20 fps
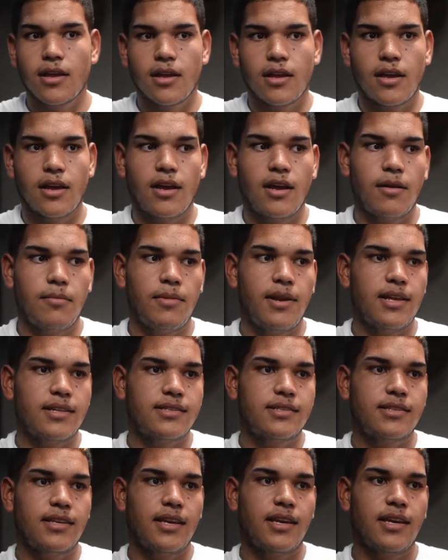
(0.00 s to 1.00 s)

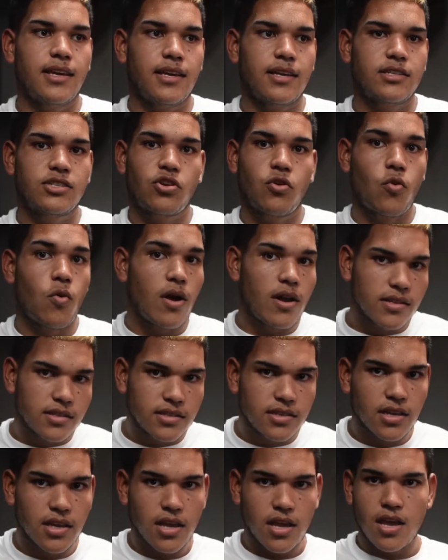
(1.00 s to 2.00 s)
Let's say
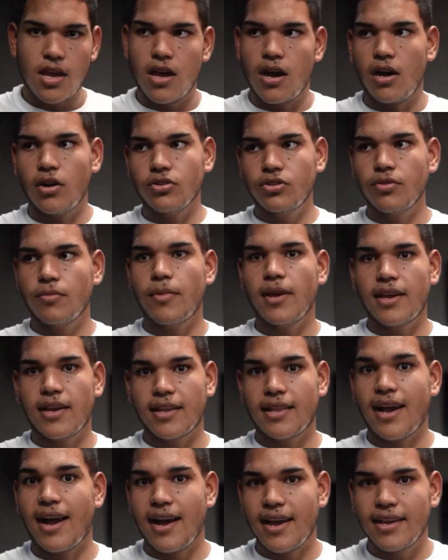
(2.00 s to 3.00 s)
squats, how to make
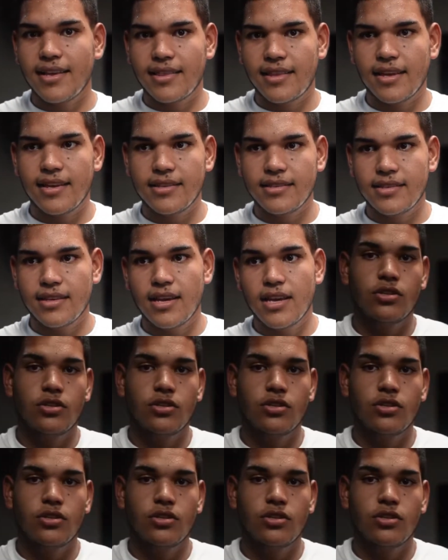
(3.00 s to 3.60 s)
it high intense.